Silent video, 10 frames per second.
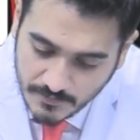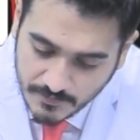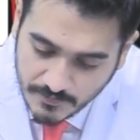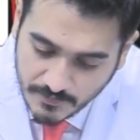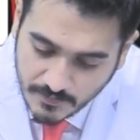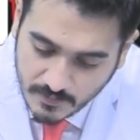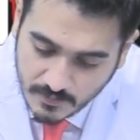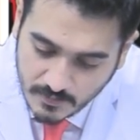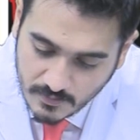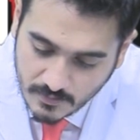
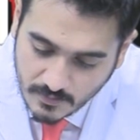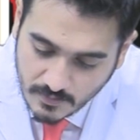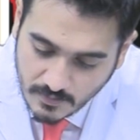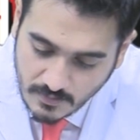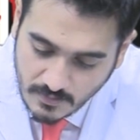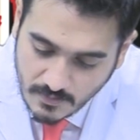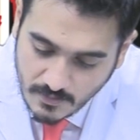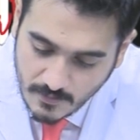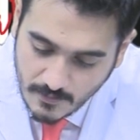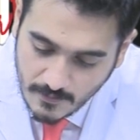
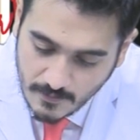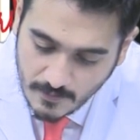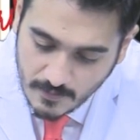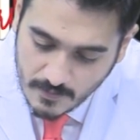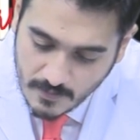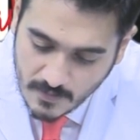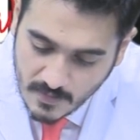(no one is talking)